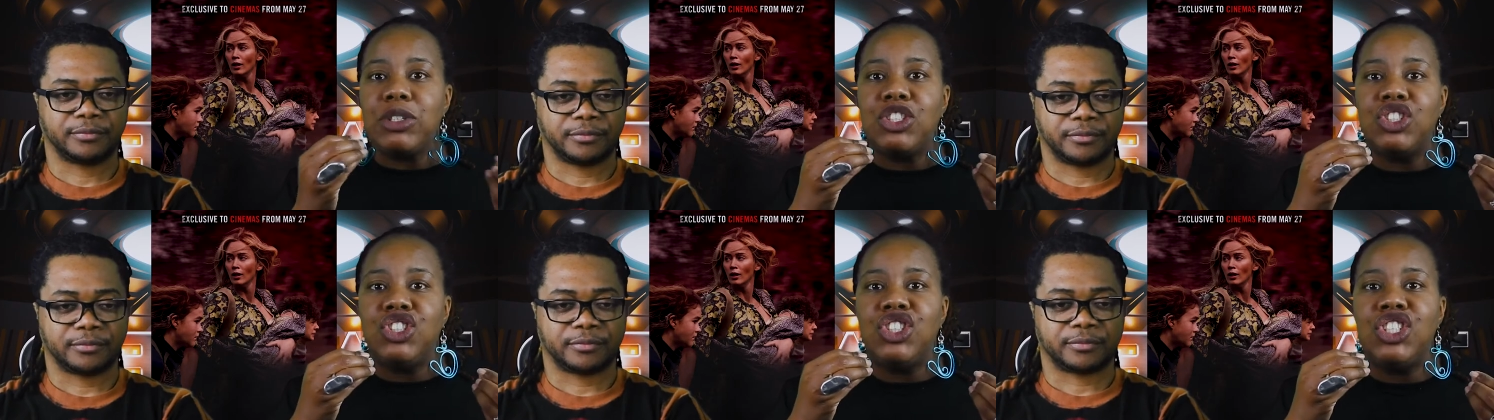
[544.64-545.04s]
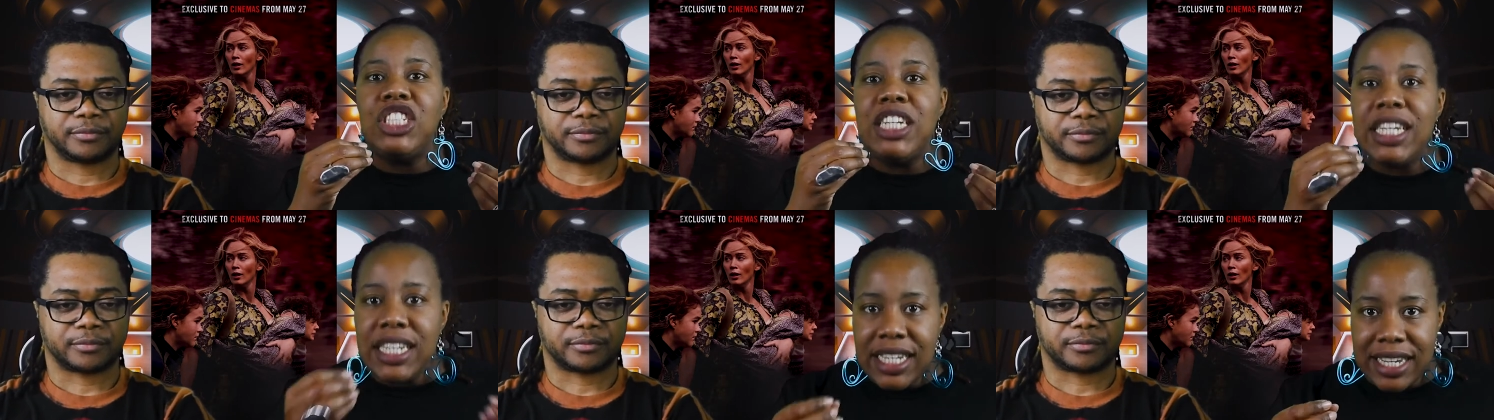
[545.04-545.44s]
Speaker 1: was
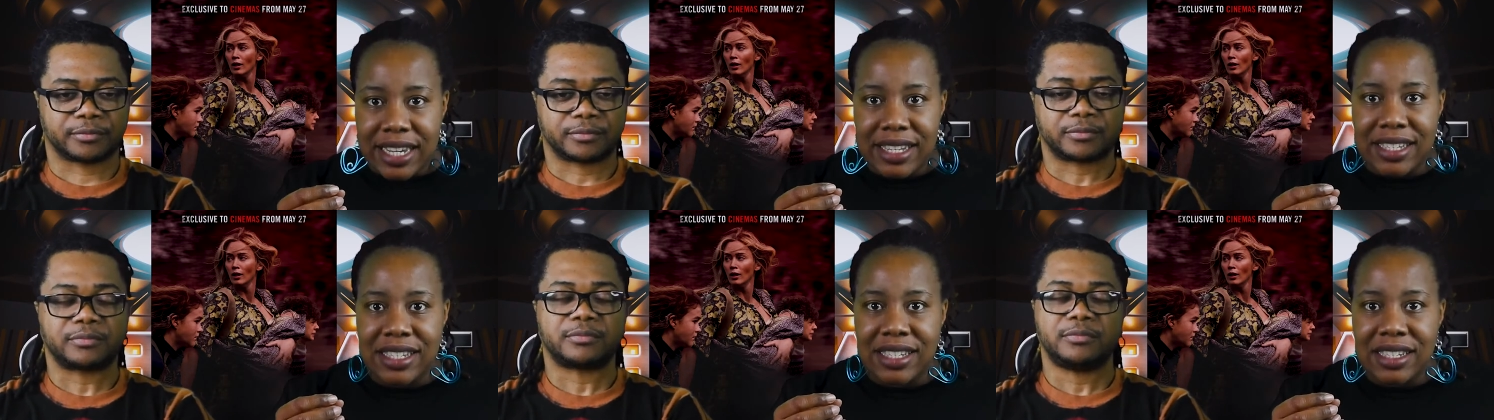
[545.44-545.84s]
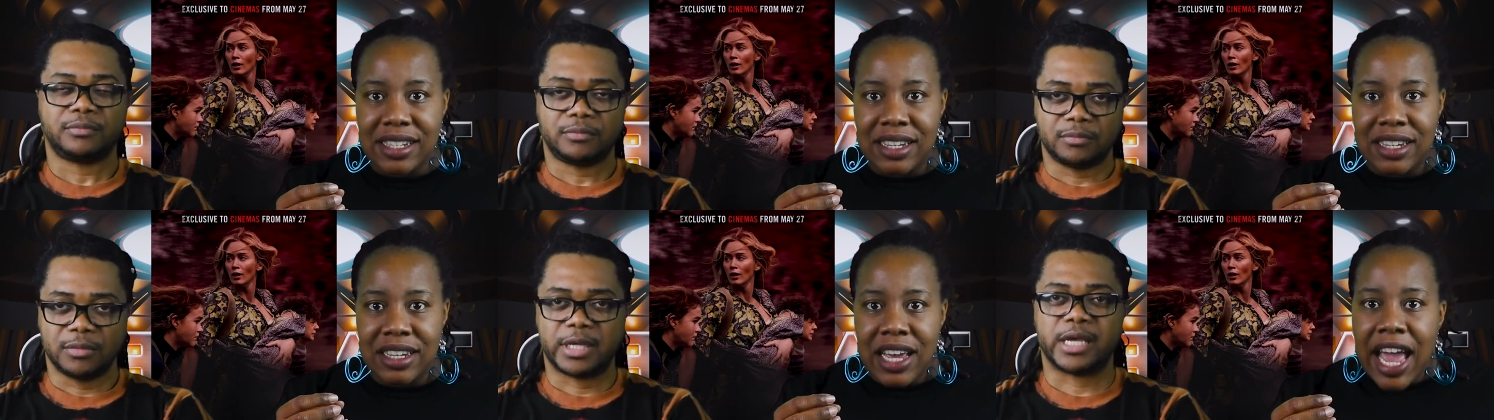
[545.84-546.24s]

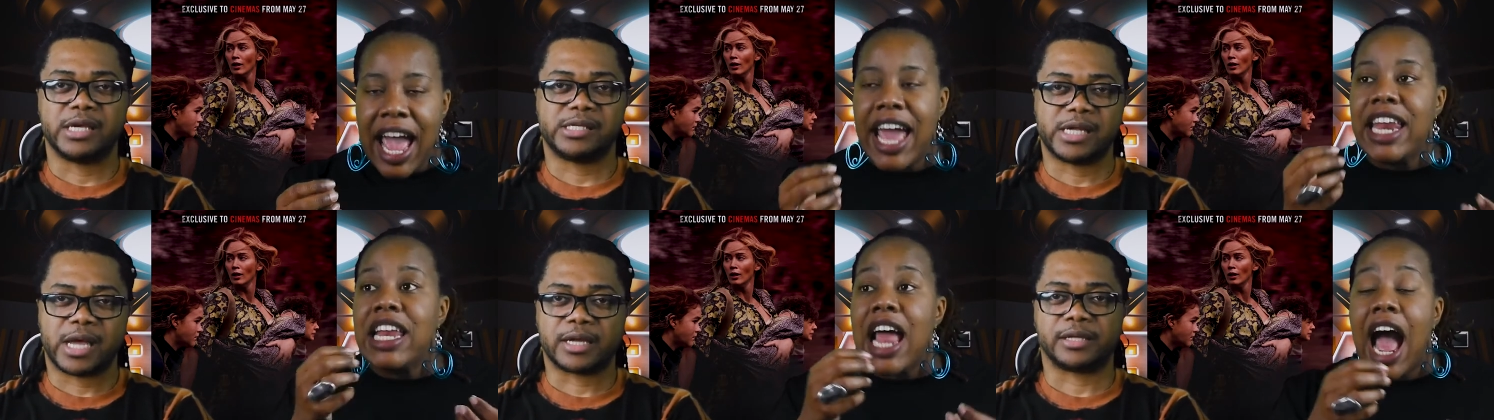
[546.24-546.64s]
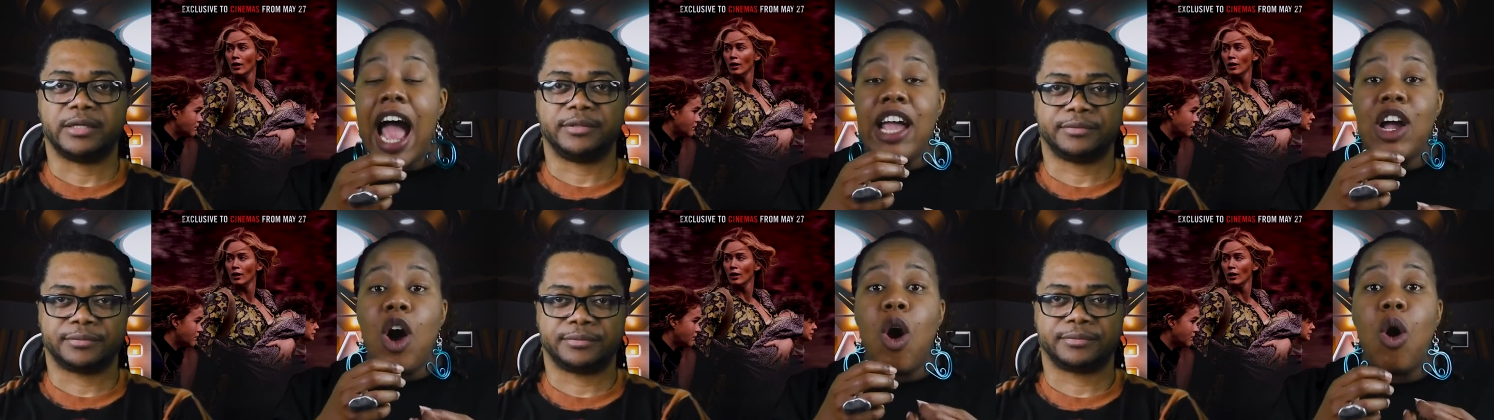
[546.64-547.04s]
genius. Exactly. And
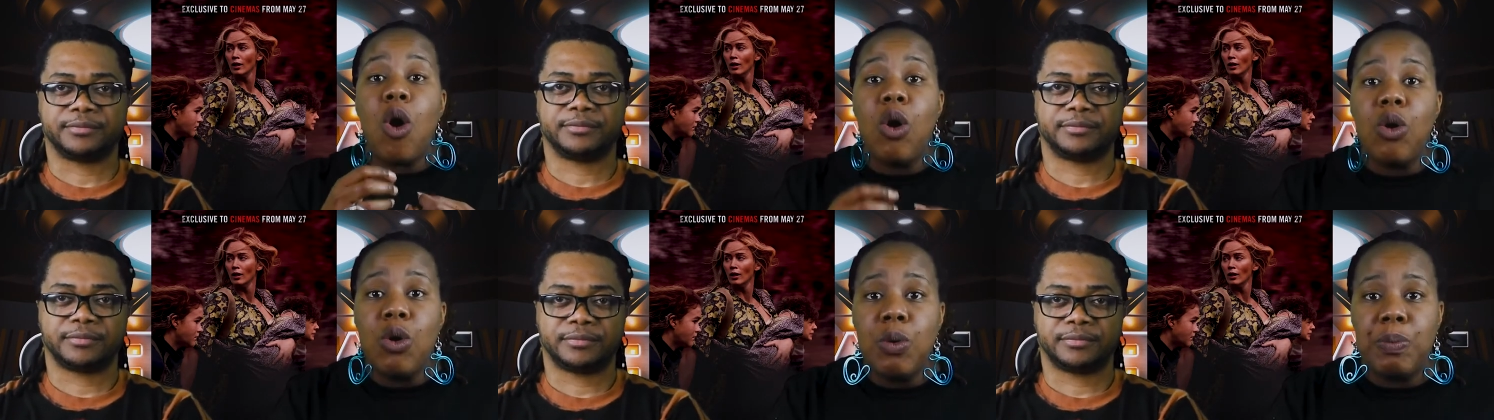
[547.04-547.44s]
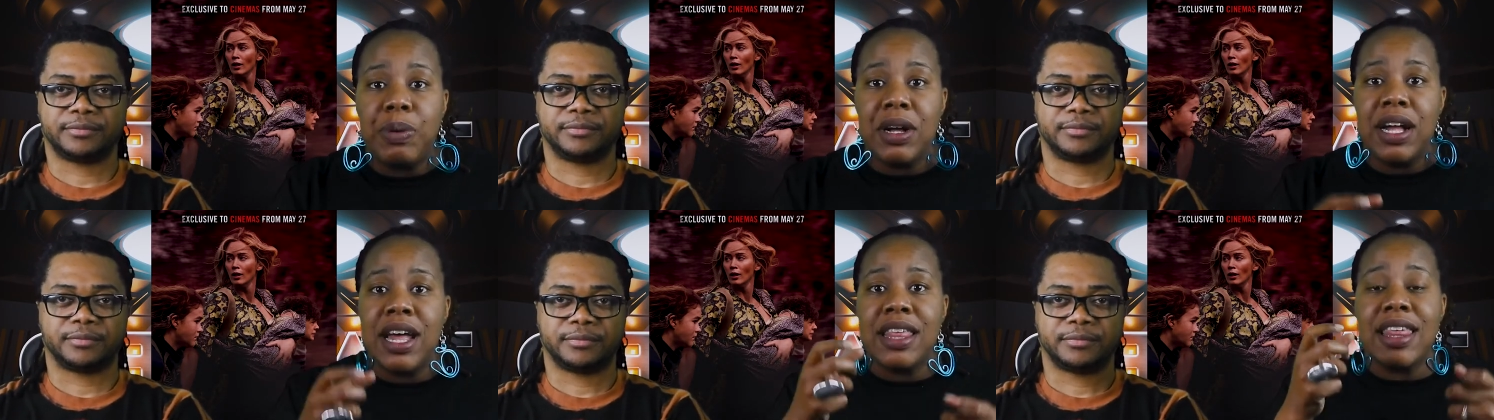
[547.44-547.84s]
I
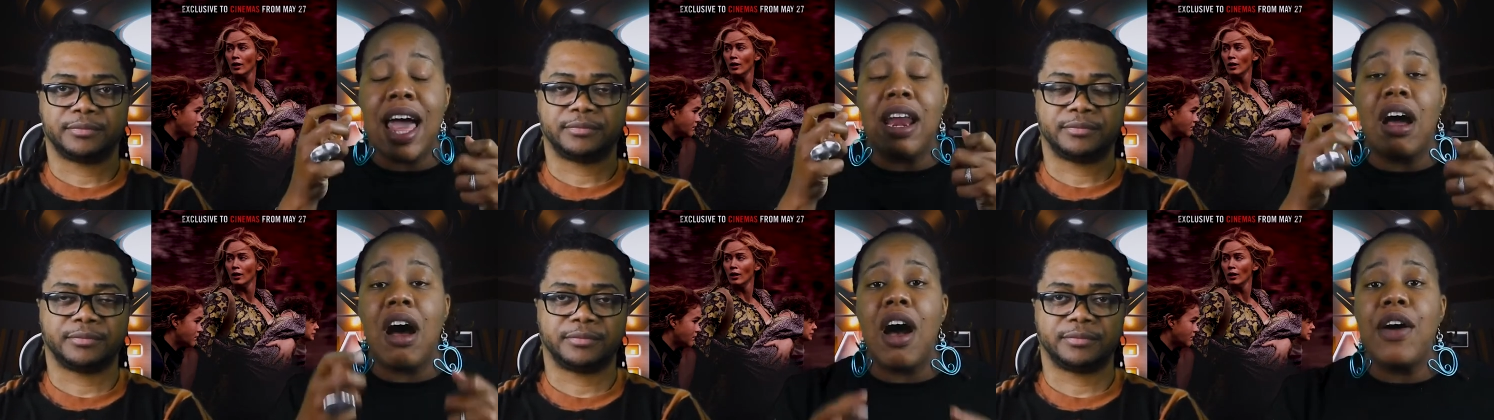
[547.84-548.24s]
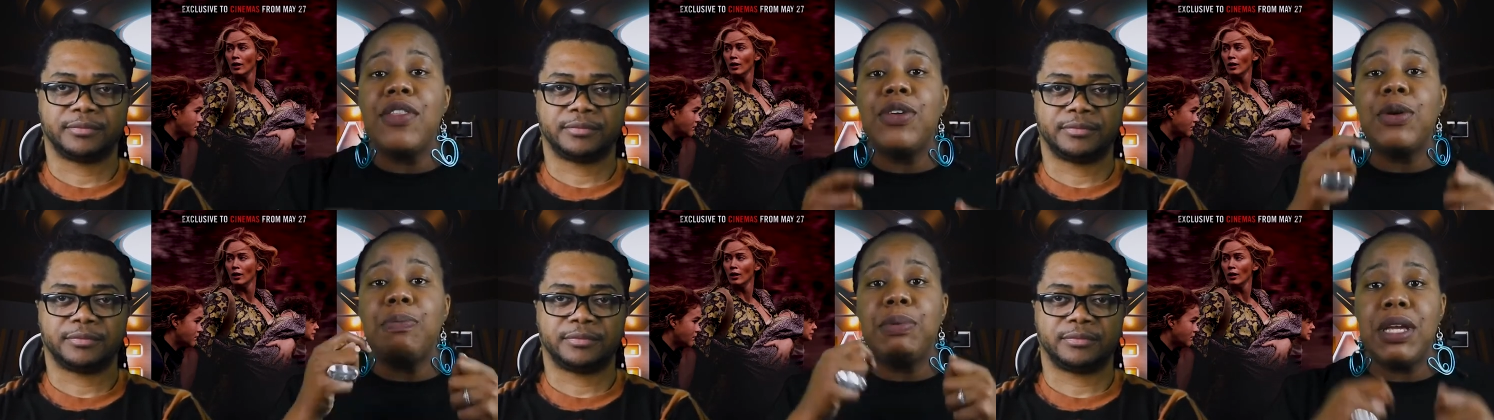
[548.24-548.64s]
hope that
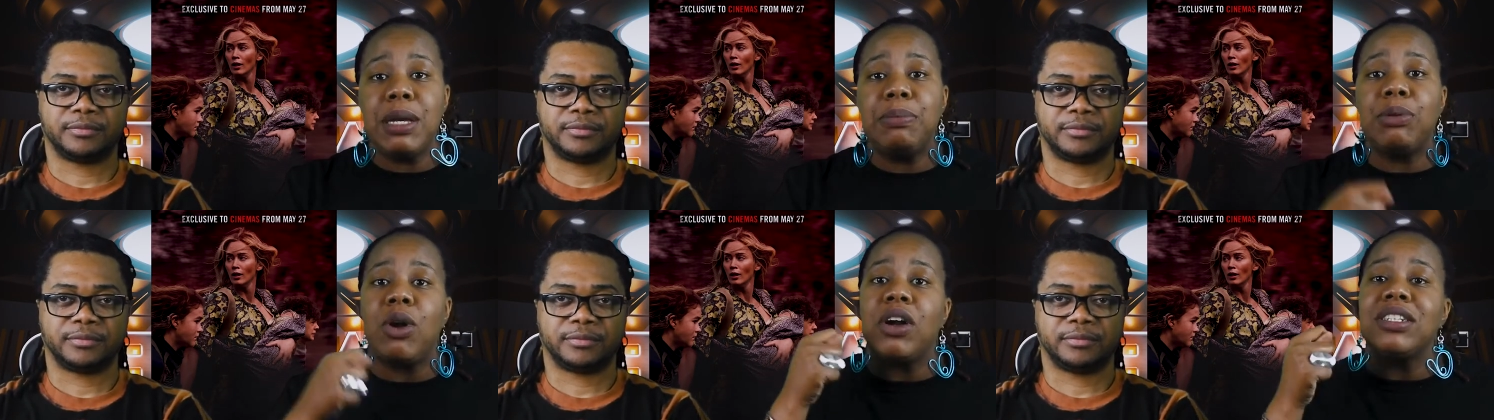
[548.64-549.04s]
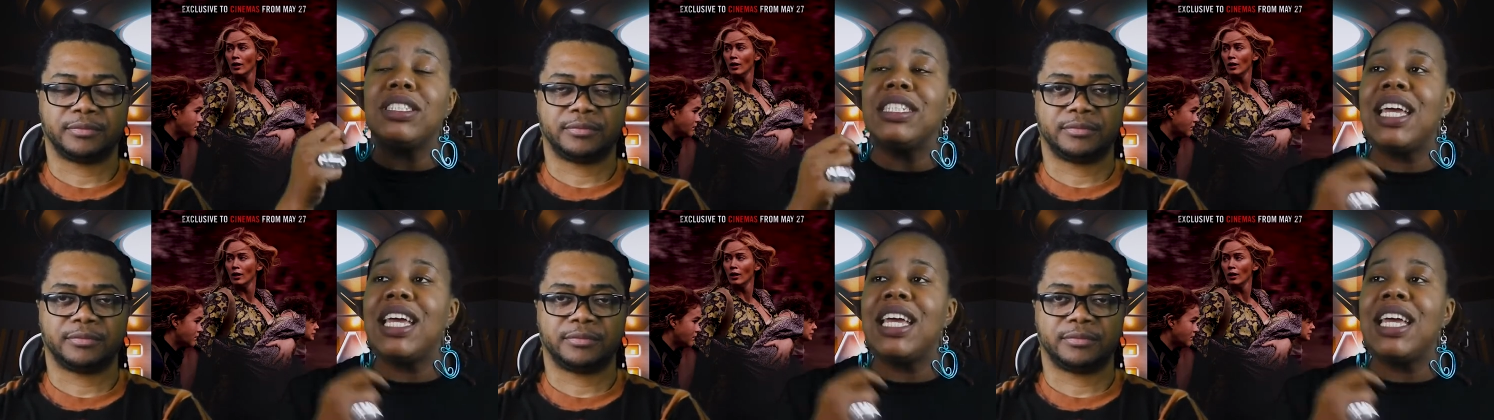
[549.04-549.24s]
other people are